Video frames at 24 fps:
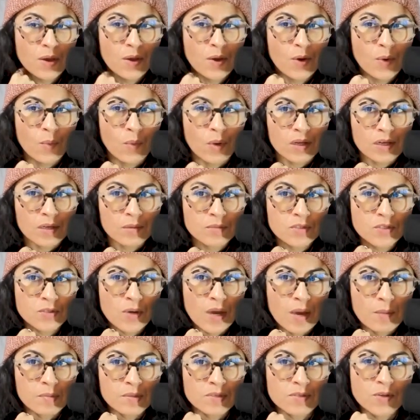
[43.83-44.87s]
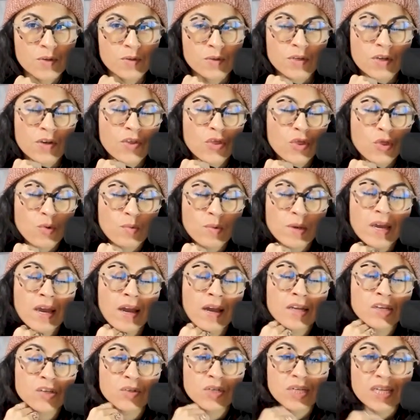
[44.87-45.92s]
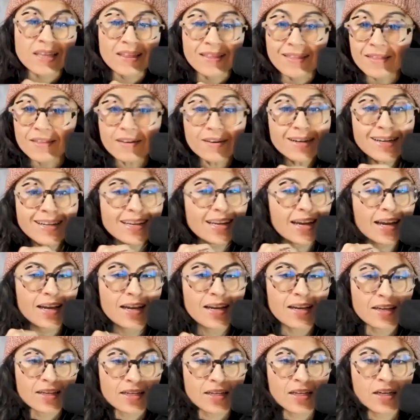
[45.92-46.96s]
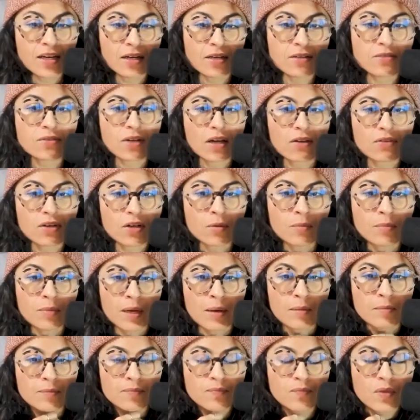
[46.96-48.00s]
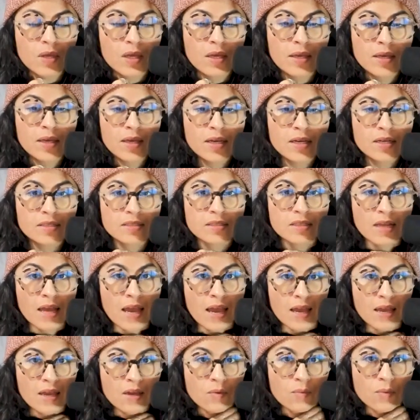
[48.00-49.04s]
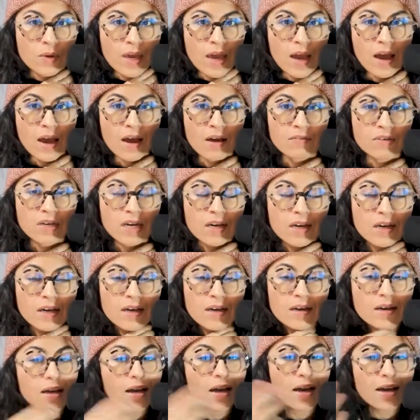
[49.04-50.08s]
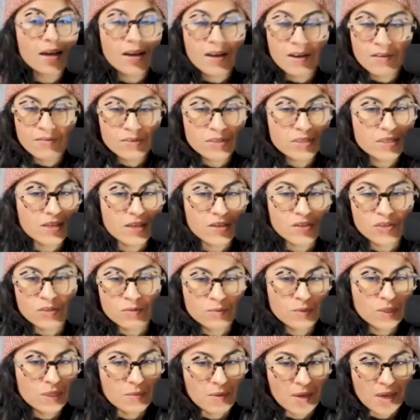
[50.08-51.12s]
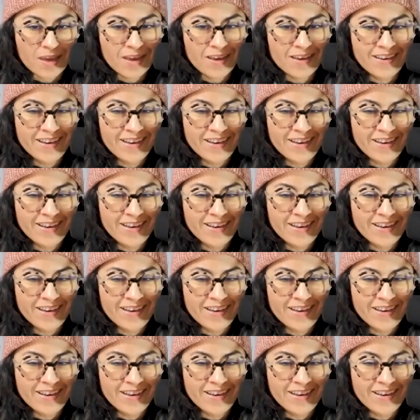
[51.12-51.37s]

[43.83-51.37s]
Welcome to episode 339 of Café con Pam. Today, we have a conversation with me.